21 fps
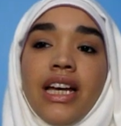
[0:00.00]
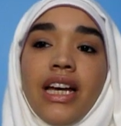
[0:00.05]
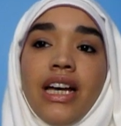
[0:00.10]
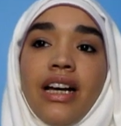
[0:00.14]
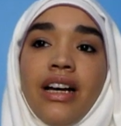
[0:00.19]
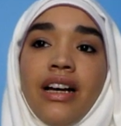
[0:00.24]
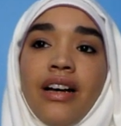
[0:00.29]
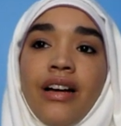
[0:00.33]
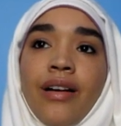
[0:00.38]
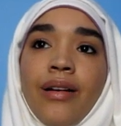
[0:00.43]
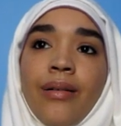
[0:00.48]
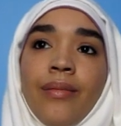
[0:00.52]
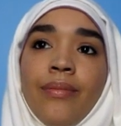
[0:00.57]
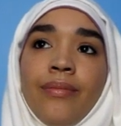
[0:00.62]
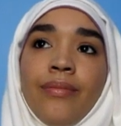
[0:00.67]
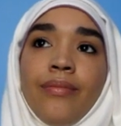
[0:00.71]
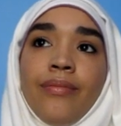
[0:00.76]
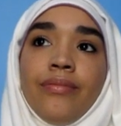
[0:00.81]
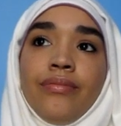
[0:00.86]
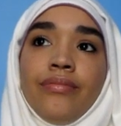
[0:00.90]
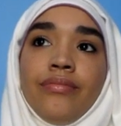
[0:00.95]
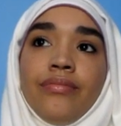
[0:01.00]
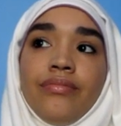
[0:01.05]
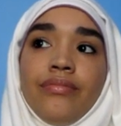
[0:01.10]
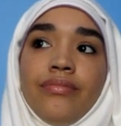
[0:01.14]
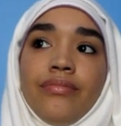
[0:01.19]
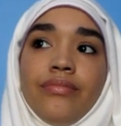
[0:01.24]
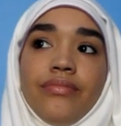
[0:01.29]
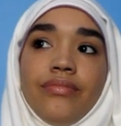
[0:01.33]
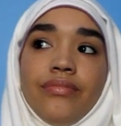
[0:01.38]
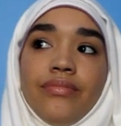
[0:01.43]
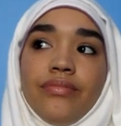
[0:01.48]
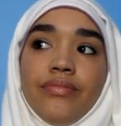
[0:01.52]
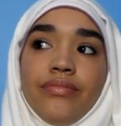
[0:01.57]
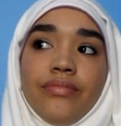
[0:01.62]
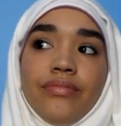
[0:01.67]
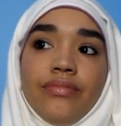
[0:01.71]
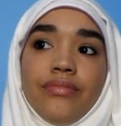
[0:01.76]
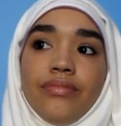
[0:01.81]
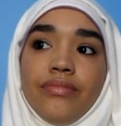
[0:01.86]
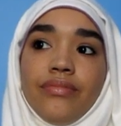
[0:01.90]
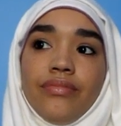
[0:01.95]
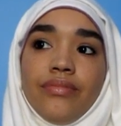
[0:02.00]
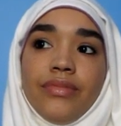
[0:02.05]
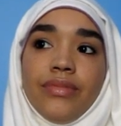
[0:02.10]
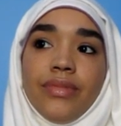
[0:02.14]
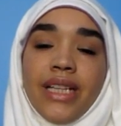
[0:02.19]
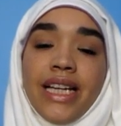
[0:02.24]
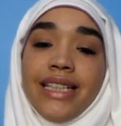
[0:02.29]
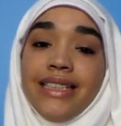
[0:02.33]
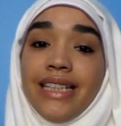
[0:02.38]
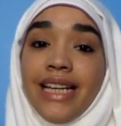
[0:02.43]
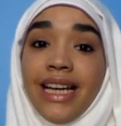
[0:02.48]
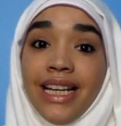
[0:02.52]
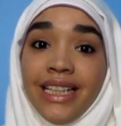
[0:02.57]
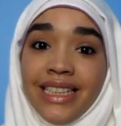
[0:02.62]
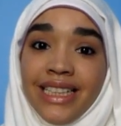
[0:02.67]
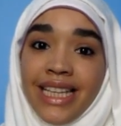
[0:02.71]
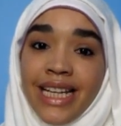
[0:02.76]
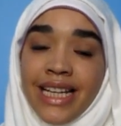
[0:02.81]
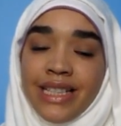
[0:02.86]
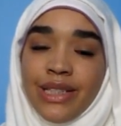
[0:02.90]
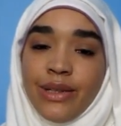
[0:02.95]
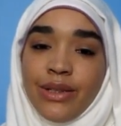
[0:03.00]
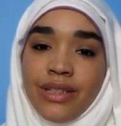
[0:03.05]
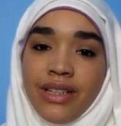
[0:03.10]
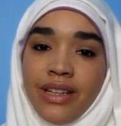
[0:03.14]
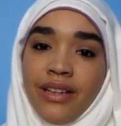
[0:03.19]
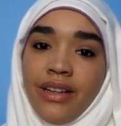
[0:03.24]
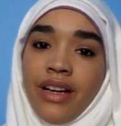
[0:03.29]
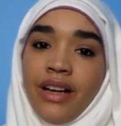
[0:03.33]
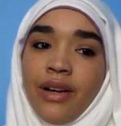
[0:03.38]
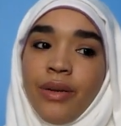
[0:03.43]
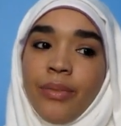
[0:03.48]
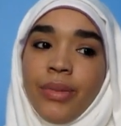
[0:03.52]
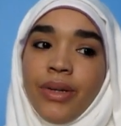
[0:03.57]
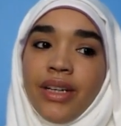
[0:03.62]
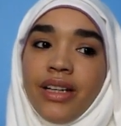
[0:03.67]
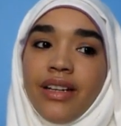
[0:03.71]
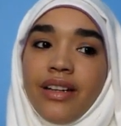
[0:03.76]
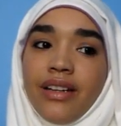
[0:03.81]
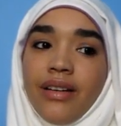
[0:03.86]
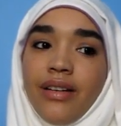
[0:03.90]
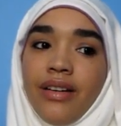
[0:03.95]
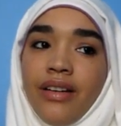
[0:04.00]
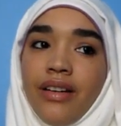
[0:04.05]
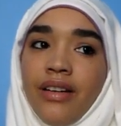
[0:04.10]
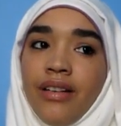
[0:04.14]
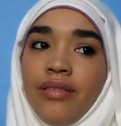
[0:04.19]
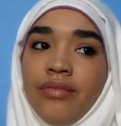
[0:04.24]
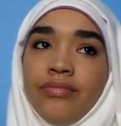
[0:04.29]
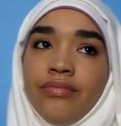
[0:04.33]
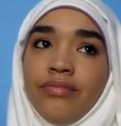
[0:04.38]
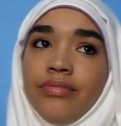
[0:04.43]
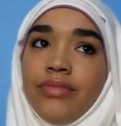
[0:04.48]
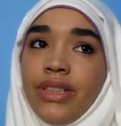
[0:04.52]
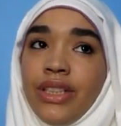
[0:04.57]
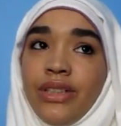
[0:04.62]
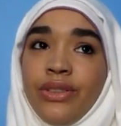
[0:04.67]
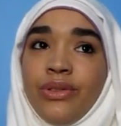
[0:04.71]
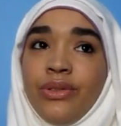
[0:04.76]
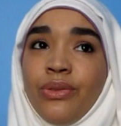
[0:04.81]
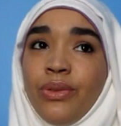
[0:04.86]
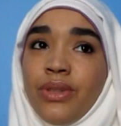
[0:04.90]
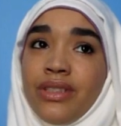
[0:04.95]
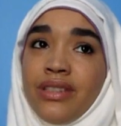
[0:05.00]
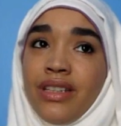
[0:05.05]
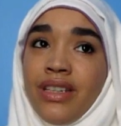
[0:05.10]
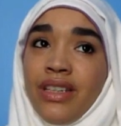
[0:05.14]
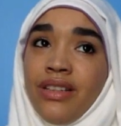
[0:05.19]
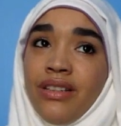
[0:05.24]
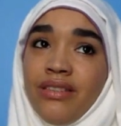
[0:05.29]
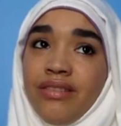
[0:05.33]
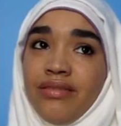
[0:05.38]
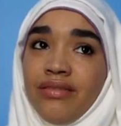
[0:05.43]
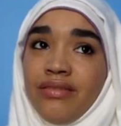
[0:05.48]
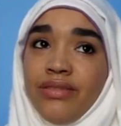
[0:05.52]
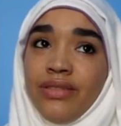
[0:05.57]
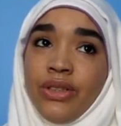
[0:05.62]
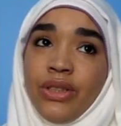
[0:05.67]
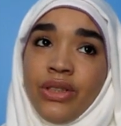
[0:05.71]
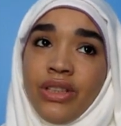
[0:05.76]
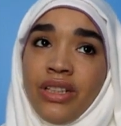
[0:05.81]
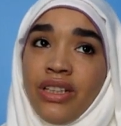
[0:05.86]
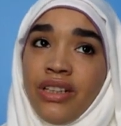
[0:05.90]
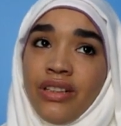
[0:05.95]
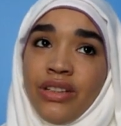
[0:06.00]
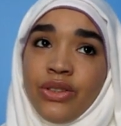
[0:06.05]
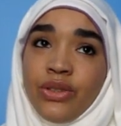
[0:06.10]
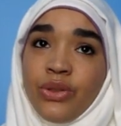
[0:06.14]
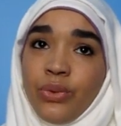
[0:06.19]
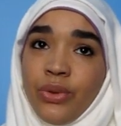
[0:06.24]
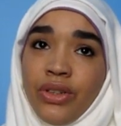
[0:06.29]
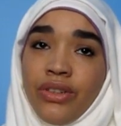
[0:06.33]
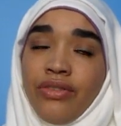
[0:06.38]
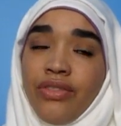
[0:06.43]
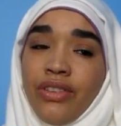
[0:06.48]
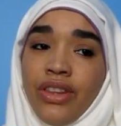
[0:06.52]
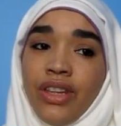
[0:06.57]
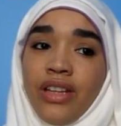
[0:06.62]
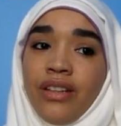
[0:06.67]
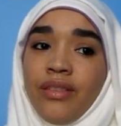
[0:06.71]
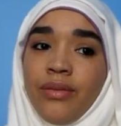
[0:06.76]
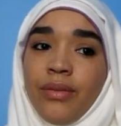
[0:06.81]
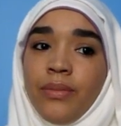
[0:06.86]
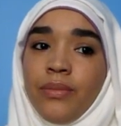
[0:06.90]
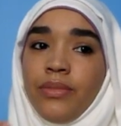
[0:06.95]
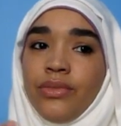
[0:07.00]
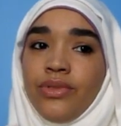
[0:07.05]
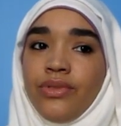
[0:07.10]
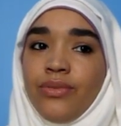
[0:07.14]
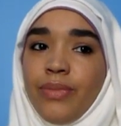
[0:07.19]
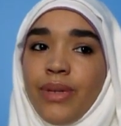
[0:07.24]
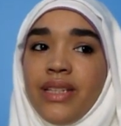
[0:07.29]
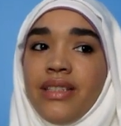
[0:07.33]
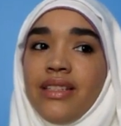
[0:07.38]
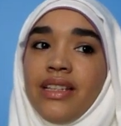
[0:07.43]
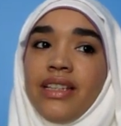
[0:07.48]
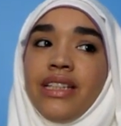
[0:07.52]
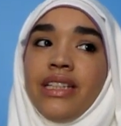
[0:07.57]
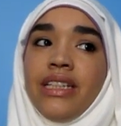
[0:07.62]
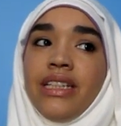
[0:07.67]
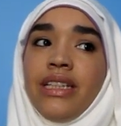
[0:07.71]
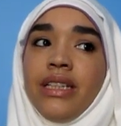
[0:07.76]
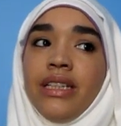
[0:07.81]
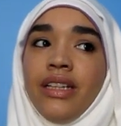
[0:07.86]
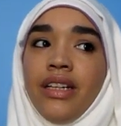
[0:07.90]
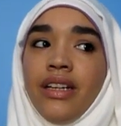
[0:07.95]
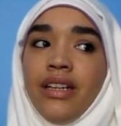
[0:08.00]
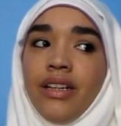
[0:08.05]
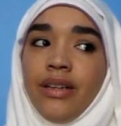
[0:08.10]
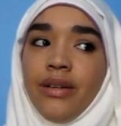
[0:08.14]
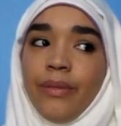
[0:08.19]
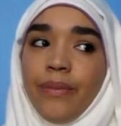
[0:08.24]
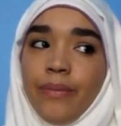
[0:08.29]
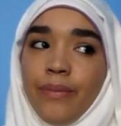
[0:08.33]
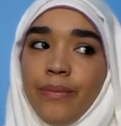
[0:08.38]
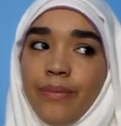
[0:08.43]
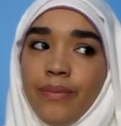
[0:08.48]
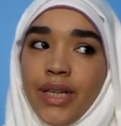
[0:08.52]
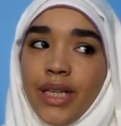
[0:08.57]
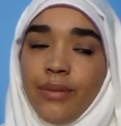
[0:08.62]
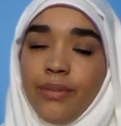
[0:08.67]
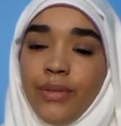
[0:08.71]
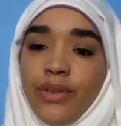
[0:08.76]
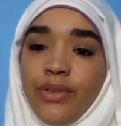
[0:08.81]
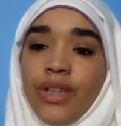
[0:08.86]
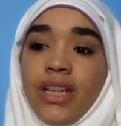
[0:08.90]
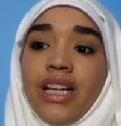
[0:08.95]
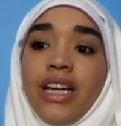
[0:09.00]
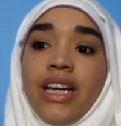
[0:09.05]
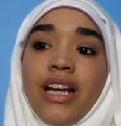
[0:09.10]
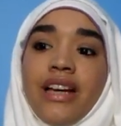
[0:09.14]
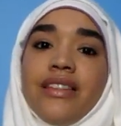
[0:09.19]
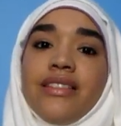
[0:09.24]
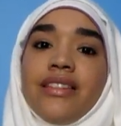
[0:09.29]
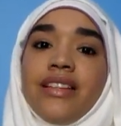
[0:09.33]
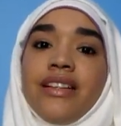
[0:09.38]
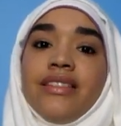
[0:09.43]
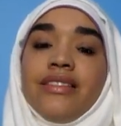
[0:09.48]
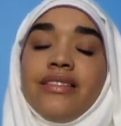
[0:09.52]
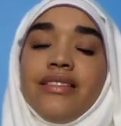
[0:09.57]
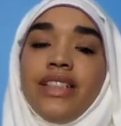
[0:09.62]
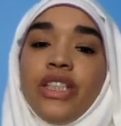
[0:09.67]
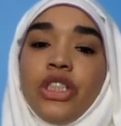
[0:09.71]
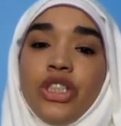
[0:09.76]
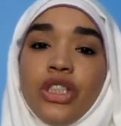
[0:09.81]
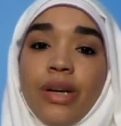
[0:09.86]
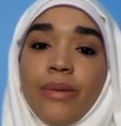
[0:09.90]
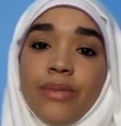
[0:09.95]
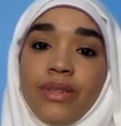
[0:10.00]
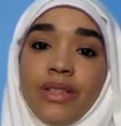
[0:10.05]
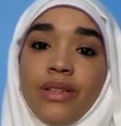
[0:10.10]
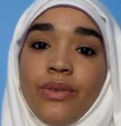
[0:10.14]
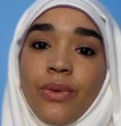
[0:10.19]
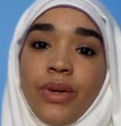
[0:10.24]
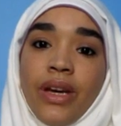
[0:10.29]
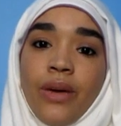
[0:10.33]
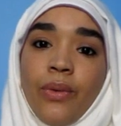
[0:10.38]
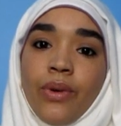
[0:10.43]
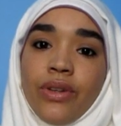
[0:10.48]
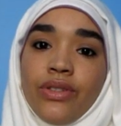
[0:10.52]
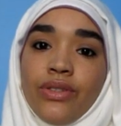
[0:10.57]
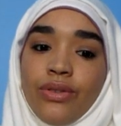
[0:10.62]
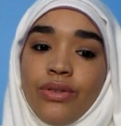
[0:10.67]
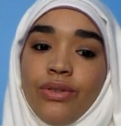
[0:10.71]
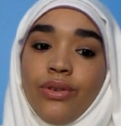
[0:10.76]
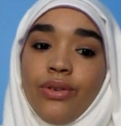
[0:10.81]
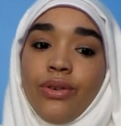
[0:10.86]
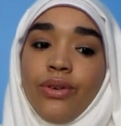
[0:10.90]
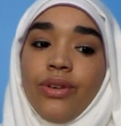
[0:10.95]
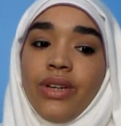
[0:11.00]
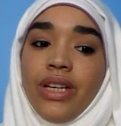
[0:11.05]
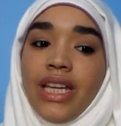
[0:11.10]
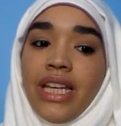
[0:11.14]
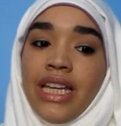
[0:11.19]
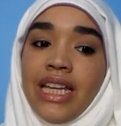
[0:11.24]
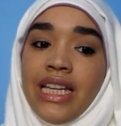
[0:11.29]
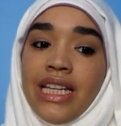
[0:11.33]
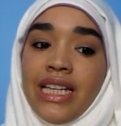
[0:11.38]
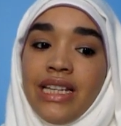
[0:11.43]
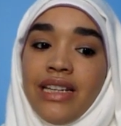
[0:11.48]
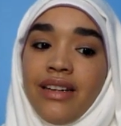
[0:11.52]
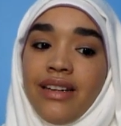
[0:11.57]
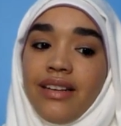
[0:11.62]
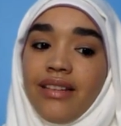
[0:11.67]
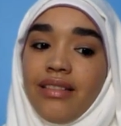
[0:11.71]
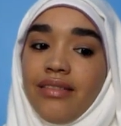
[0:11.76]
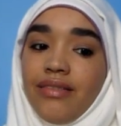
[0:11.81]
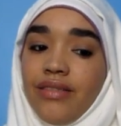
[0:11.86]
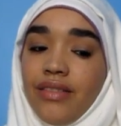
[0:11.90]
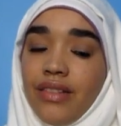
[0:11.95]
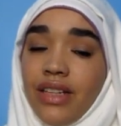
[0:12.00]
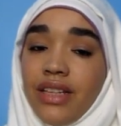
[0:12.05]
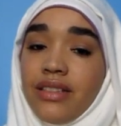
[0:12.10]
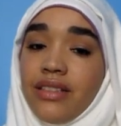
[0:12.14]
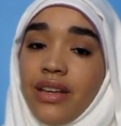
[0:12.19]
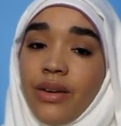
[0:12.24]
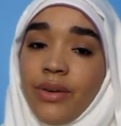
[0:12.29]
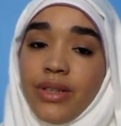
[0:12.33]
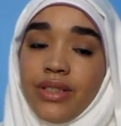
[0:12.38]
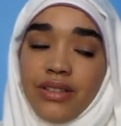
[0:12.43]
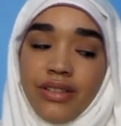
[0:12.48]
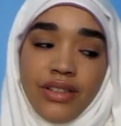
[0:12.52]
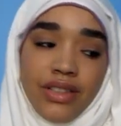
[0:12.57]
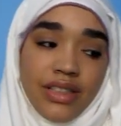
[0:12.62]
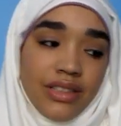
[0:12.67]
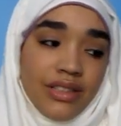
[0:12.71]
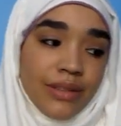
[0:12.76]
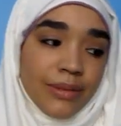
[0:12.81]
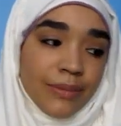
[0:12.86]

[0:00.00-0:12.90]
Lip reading: hadani, as it say in Arabic, I don't know what's the English word for that, basically made me realize that hijab is the way I want to go, and that's how I started.